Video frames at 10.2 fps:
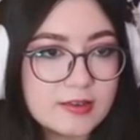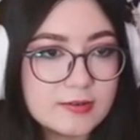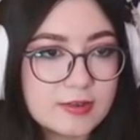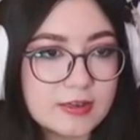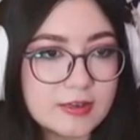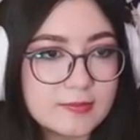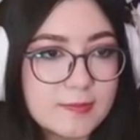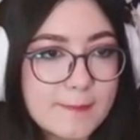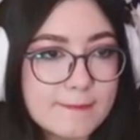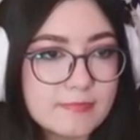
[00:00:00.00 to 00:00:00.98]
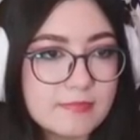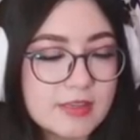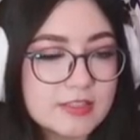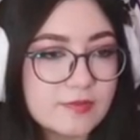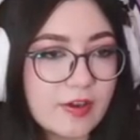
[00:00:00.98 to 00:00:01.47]
okay.
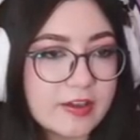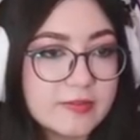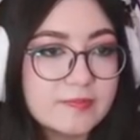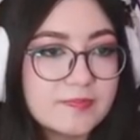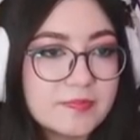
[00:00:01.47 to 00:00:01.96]
That's fine.